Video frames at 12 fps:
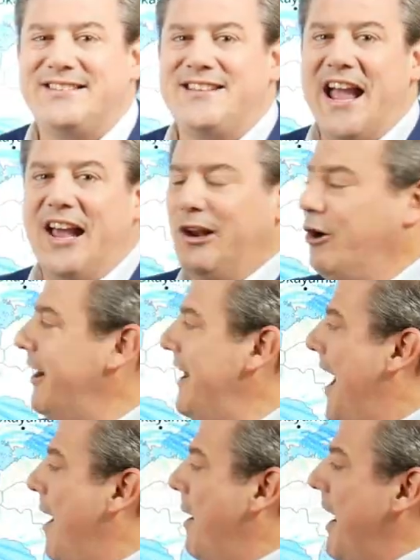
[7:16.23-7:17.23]
take a look at
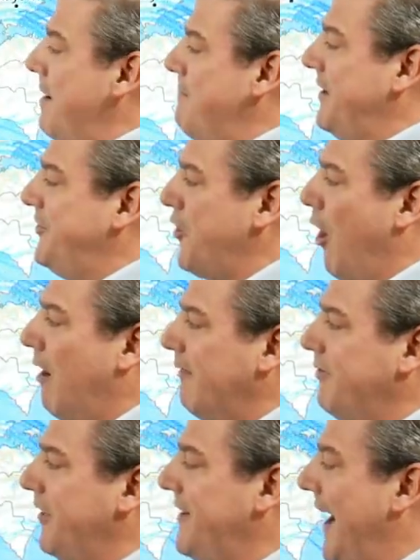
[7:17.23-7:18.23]
our image
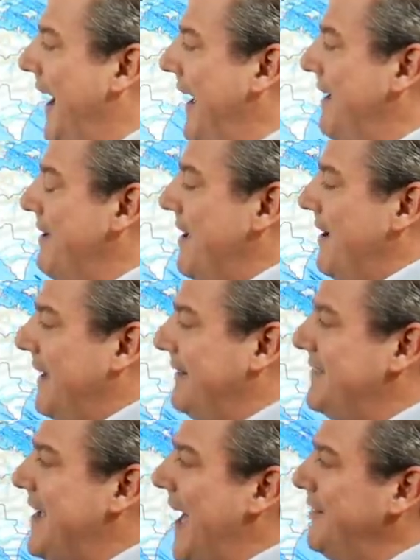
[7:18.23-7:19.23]
of the day. It's
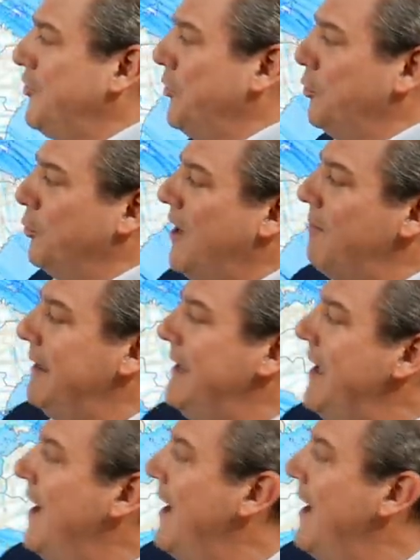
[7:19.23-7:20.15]
Chanthu coming here